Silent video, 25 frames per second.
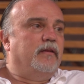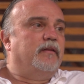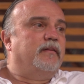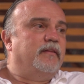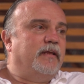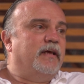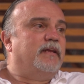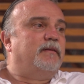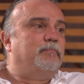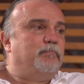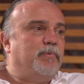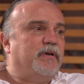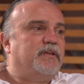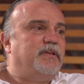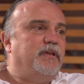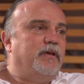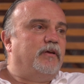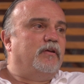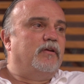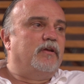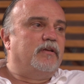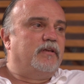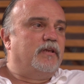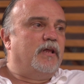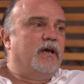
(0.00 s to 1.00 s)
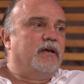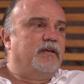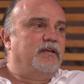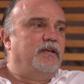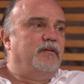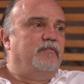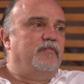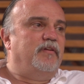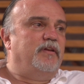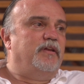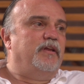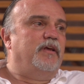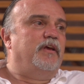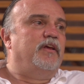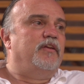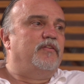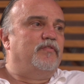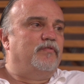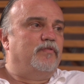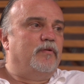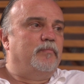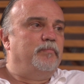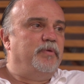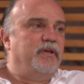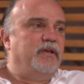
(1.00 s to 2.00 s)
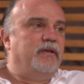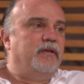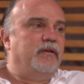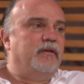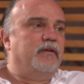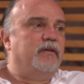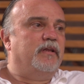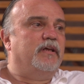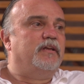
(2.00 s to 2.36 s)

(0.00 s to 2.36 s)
that particular activity is forbidden.